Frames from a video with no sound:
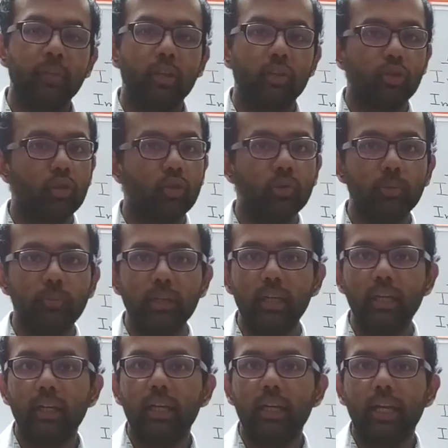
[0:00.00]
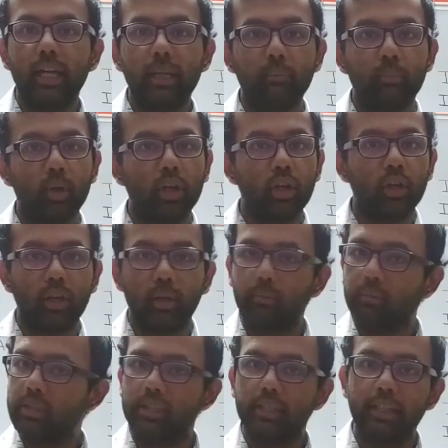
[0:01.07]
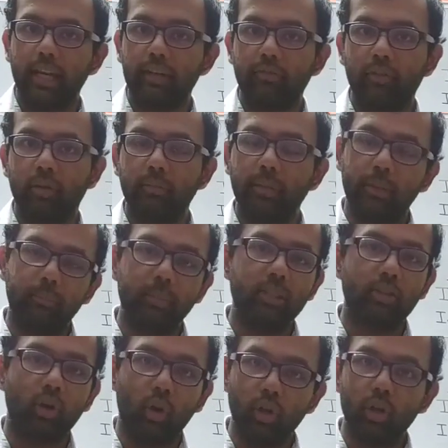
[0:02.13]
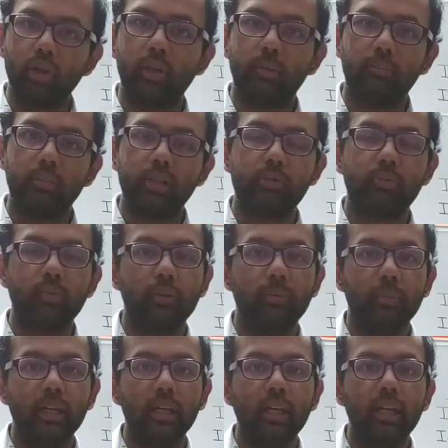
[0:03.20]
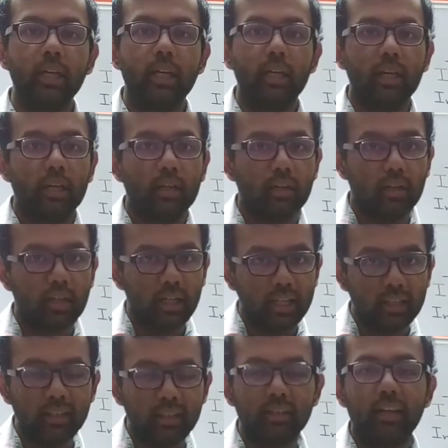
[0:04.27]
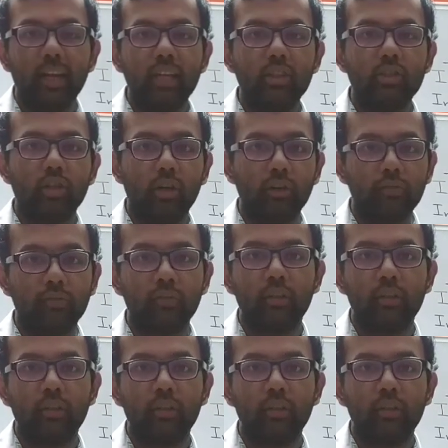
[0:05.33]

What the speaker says: So you will be inputting your numbers in that form. That means all your numbers will be in the range of,